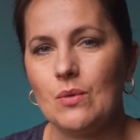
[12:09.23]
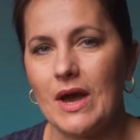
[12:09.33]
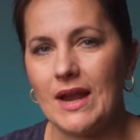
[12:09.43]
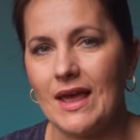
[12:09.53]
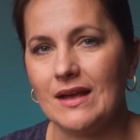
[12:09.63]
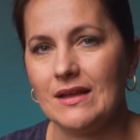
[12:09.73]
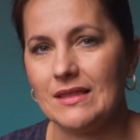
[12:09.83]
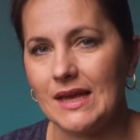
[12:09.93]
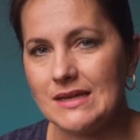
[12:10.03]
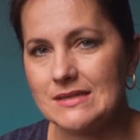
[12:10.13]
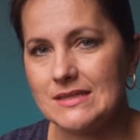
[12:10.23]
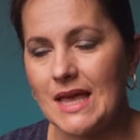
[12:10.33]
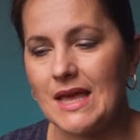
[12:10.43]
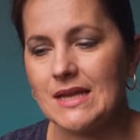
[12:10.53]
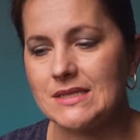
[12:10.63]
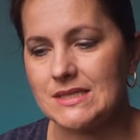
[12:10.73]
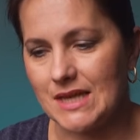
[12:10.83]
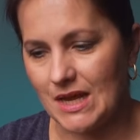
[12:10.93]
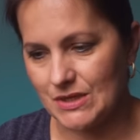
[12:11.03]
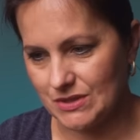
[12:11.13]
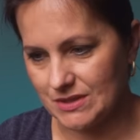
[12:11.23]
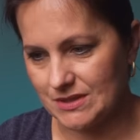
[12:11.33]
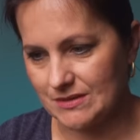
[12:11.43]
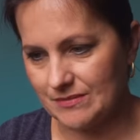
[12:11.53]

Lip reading: wide angle lens and standard.